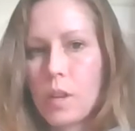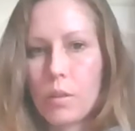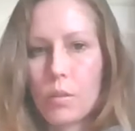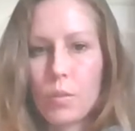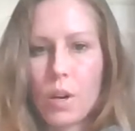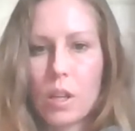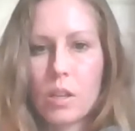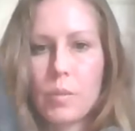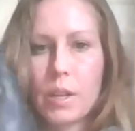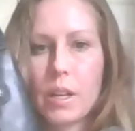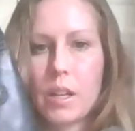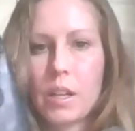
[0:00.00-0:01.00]
that would probably
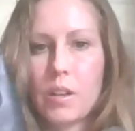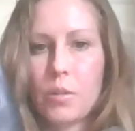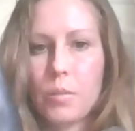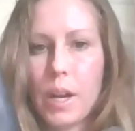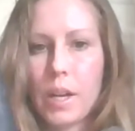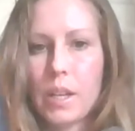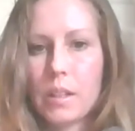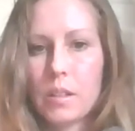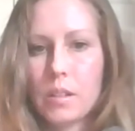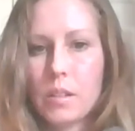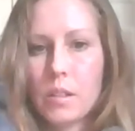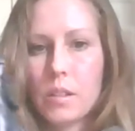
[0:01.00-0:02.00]
be hitting your butt,
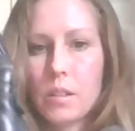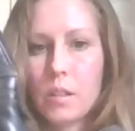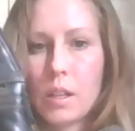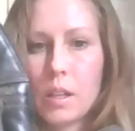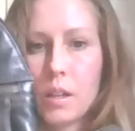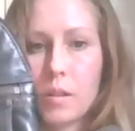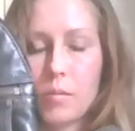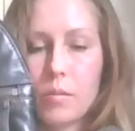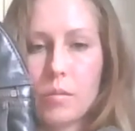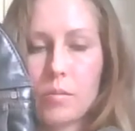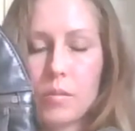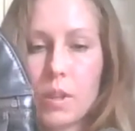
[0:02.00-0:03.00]
and
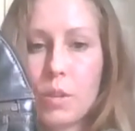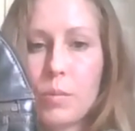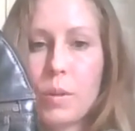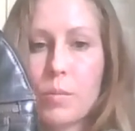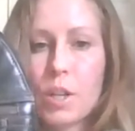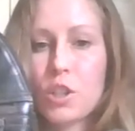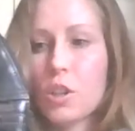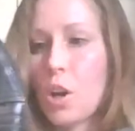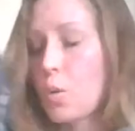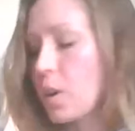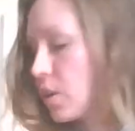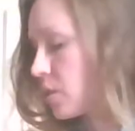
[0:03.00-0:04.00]
it would be much lower,